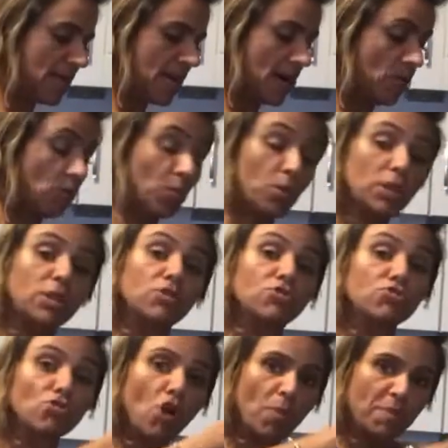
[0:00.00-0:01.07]
And we will
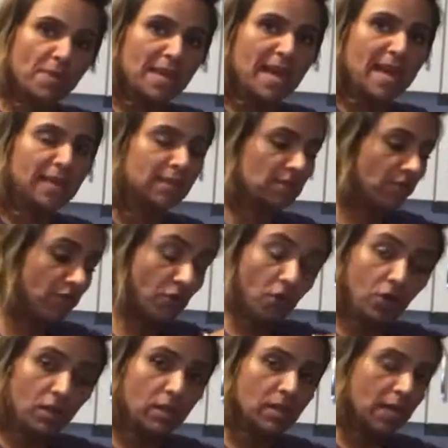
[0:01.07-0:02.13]
drop the eggs
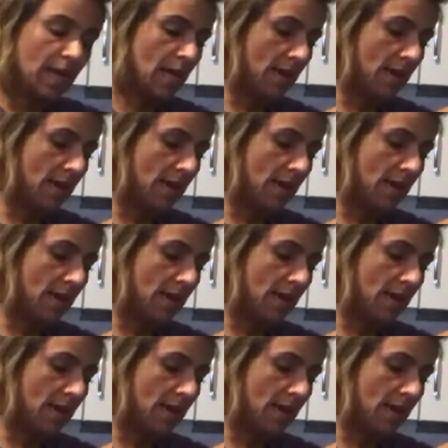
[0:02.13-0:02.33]
full